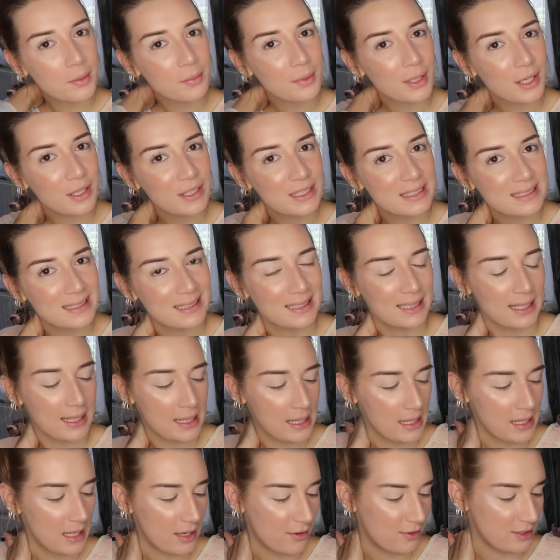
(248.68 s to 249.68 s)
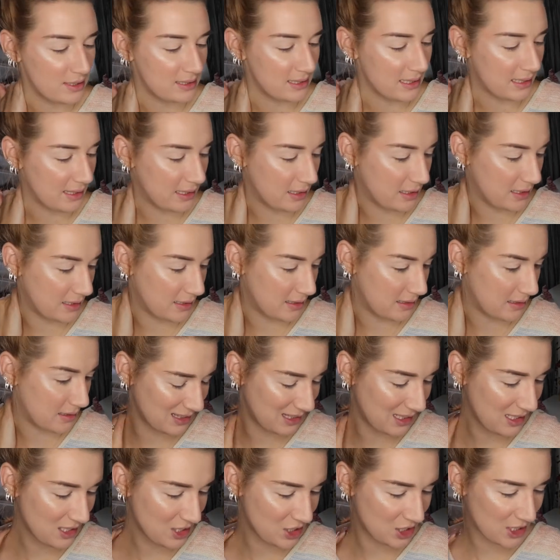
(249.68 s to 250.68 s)
I'm noticing here is that
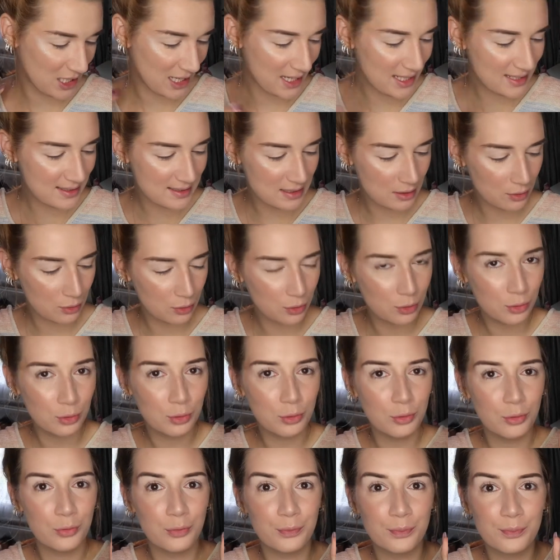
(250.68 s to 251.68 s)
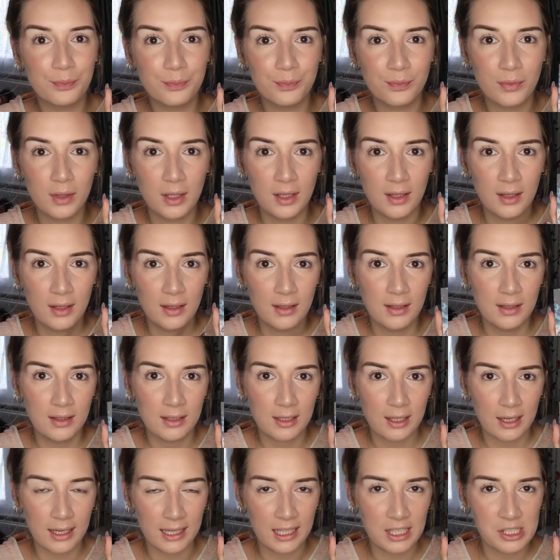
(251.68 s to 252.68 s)
these shades are all
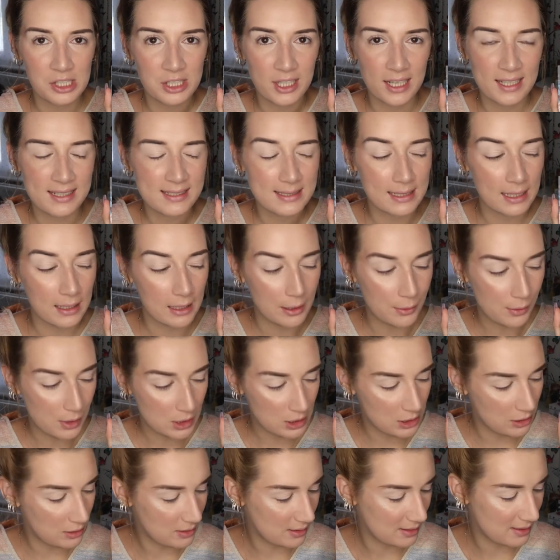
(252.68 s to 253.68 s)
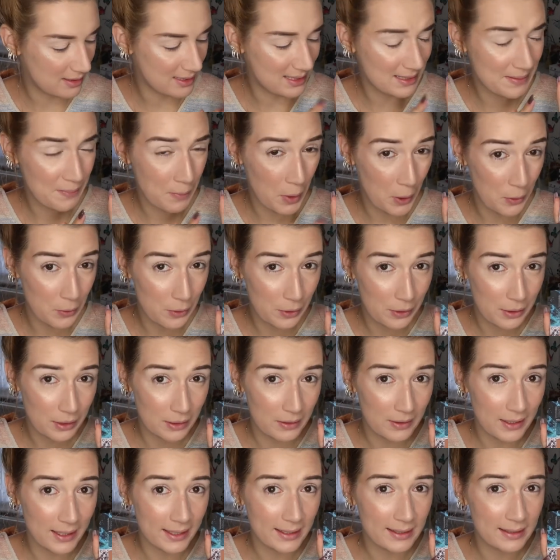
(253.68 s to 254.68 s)
kind of shades that I would use to smoke.
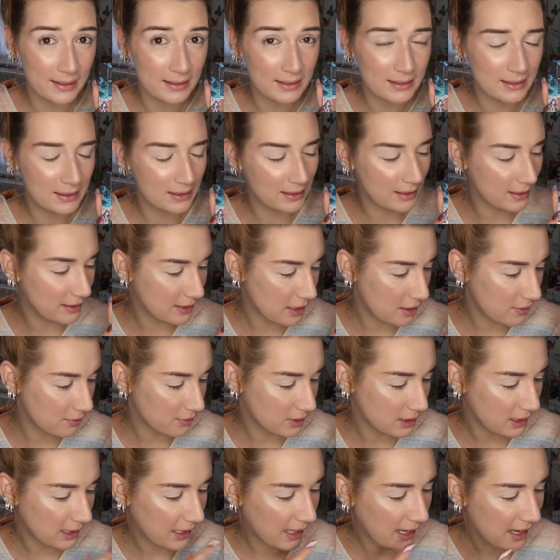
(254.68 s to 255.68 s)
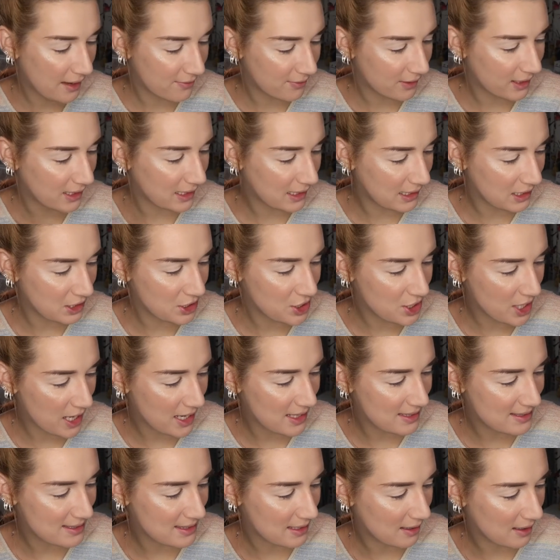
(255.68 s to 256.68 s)
They don't really have any
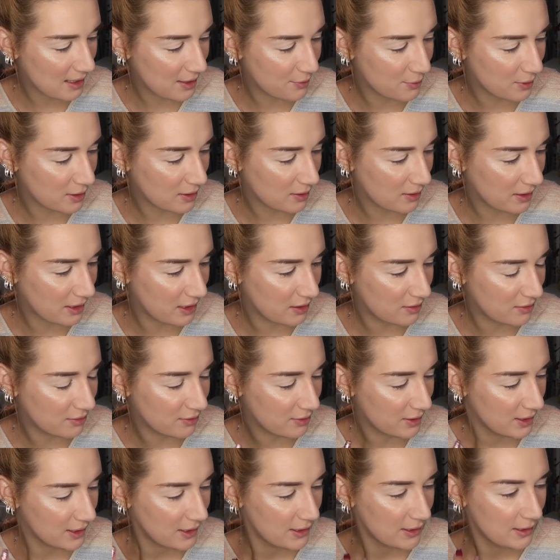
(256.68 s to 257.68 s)
shades that I would kind of